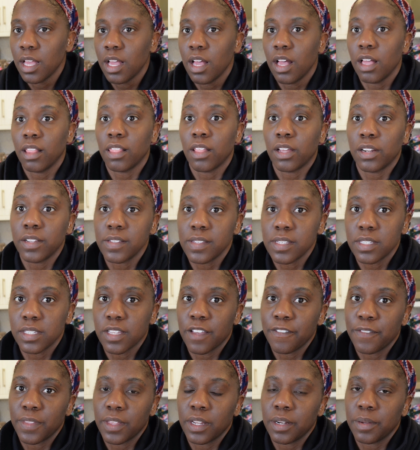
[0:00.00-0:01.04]
A lot of the
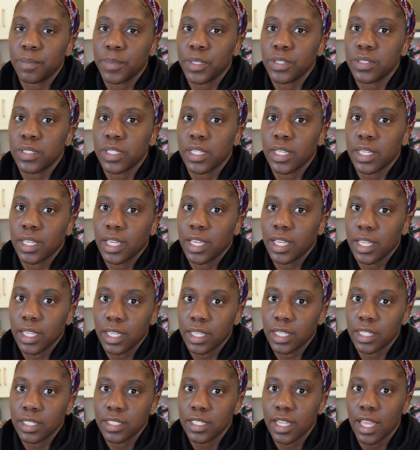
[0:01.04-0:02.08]
stuff that I'm using
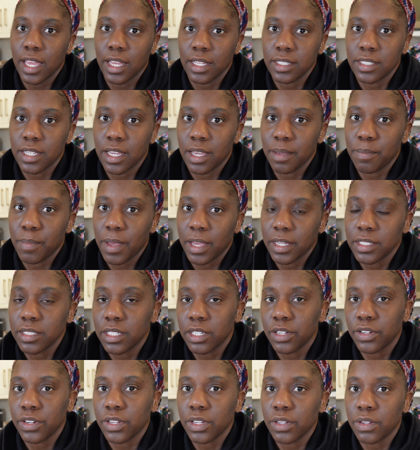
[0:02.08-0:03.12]
is
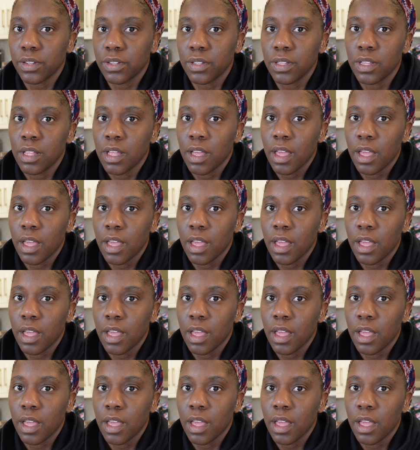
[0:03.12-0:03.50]
antibacterial,